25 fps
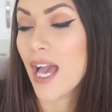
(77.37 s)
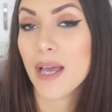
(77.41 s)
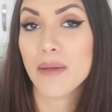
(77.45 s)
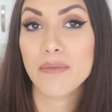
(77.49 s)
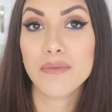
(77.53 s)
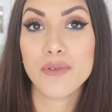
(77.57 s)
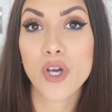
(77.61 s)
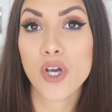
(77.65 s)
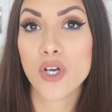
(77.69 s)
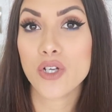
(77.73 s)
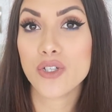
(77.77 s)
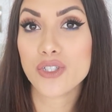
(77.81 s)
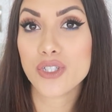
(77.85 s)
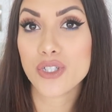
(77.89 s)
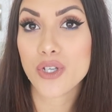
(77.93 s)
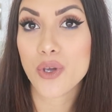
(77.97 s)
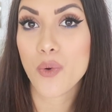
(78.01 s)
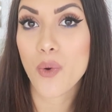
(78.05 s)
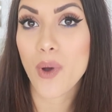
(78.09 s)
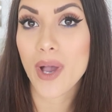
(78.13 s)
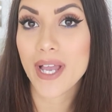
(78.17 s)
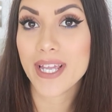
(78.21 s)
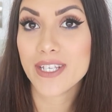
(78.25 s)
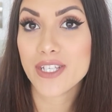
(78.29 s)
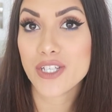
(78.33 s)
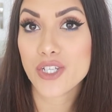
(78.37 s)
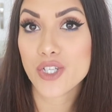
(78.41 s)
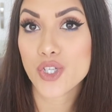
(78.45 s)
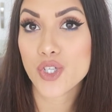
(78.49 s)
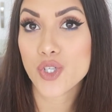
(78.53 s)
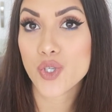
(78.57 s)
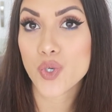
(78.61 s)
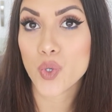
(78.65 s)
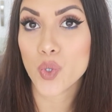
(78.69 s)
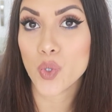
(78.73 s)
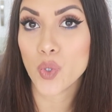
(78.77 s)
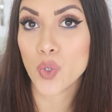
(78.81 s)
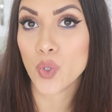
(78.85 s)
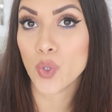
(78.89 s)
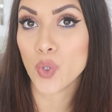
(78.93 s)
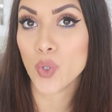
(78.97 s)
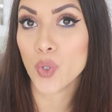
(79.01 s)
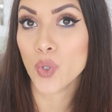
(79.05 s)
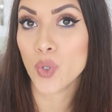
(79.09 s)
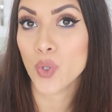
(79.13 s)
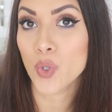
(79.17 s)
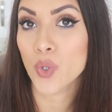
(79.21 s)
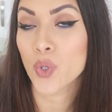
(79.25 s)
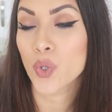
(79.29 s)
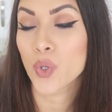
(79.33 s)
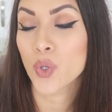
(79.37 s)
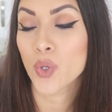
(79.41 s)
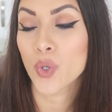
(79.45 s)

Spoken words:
I'm not quite sure